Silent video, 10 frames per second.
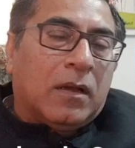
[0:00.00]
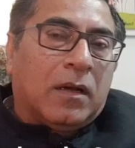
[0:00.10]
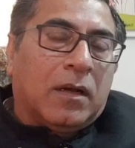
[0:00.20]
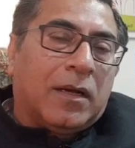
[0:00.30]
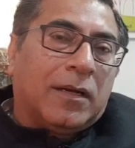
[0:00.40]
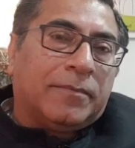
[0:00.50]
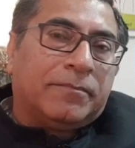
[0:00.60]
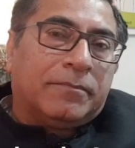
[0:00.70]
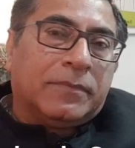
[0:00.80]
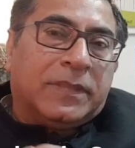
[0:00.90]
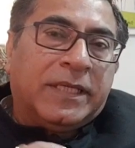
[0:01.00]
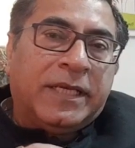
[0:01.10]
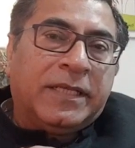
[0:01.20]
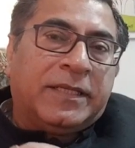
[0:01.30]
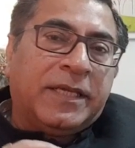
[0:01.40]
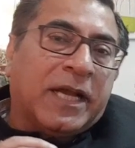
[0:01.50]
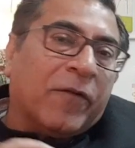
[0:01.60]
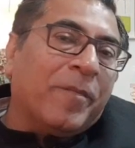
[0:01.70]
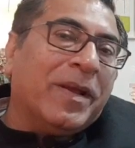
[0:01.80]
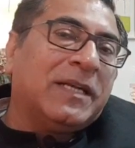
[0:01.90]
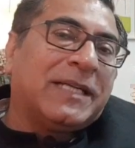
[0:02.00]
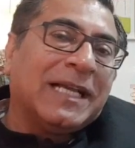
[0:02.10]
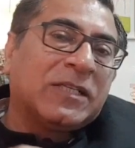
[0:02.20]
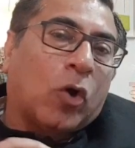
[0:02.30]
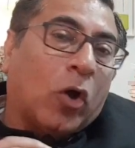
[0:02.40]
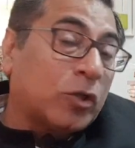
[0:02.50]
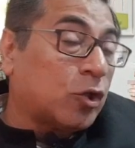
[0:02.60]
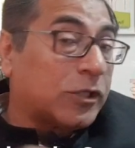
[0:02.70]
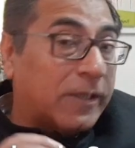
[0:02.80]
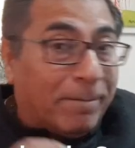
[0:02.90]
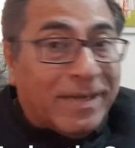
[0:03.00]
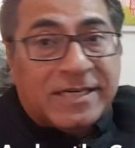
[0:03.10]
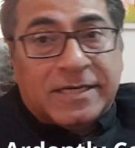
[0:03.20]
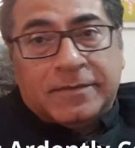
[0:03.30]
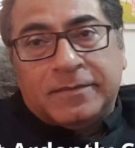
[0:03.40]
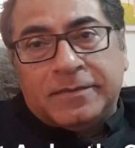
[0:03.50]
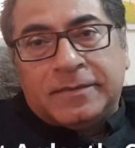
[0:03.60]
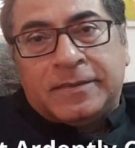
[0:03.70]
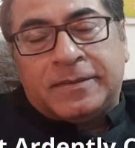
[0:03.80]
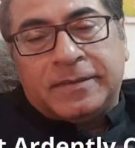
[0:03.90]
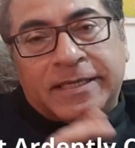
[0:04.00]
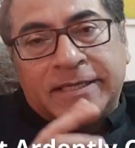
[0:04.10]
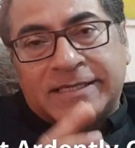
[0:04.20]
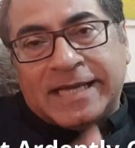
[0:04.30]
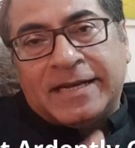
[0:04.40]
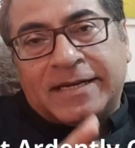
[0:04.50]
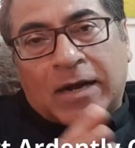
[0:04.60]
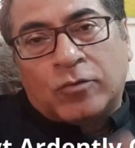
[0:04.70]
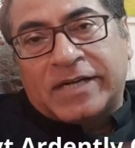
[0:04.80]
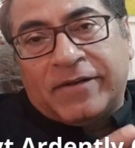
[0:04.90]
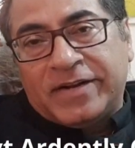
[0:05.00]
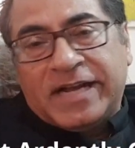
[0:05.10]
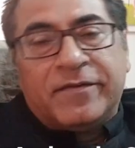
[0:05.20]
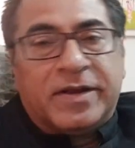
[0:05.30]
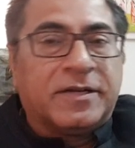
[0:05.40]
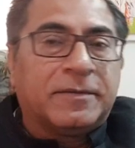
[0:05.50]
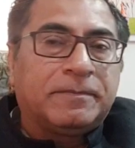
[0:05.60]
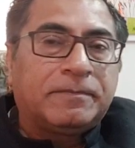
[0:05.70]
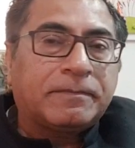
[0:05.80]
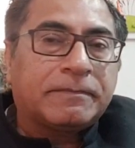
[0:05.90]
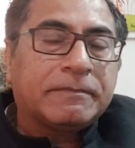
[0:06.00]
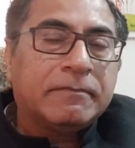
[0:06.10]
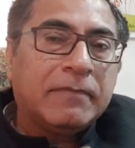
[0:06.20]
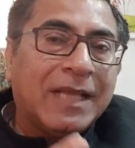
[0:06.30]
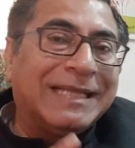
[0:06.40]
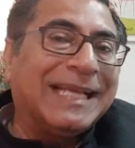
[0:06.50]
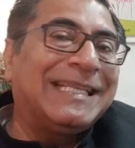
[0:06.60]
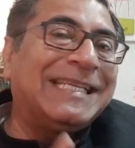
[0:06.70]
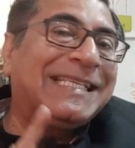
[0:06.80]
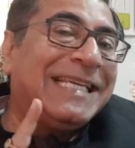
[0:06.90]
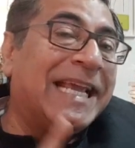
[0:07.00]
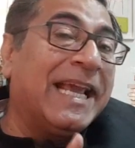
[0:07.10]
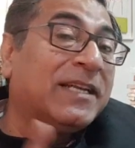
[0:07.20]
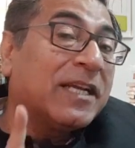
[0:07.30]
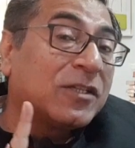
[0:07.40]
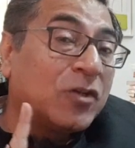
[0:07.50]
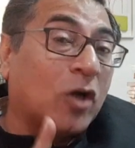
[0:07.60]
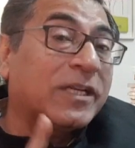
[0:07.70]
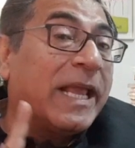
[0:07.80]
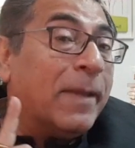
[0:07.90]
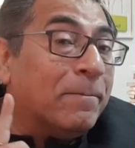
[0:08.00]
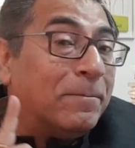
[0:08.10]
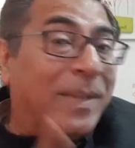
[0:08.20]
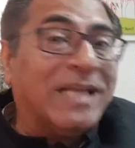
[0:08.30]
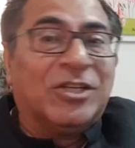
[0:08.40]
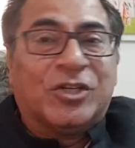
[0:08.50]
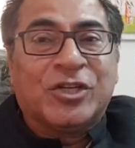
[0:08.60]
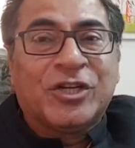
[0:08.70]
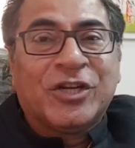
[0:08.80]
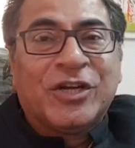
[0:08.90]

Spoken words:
The government has also submitted in the said counter affidavit that the CAA does not impinge